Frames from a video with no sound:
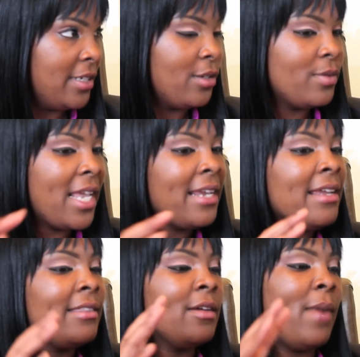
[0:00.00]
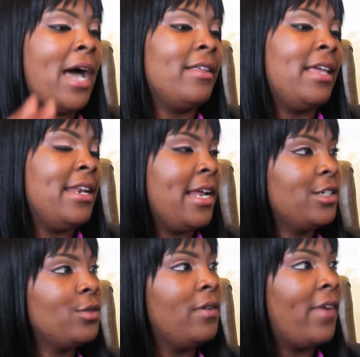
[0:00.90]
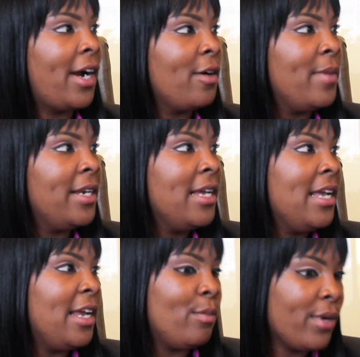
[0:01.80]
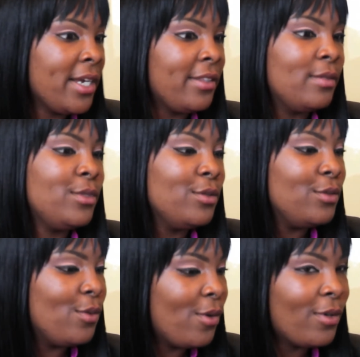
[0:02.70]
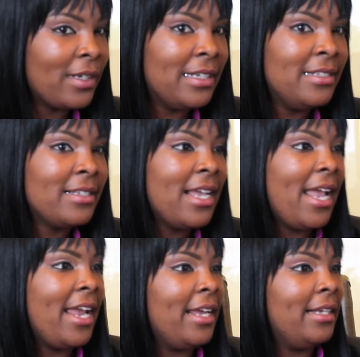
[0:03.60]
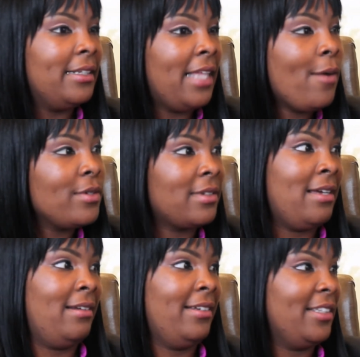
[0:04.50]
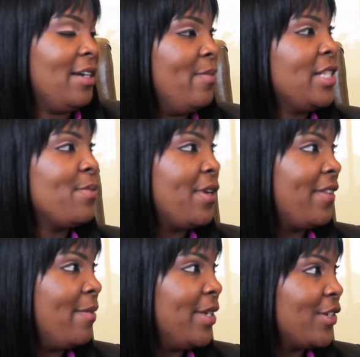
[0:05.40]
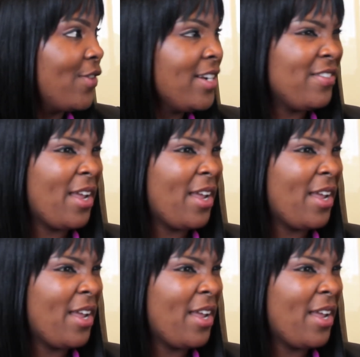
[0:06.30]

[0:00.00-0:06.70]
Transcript: So taking them out of that natural environment and bringing them to New Orleans, and that was kind of like the commencement of the administration.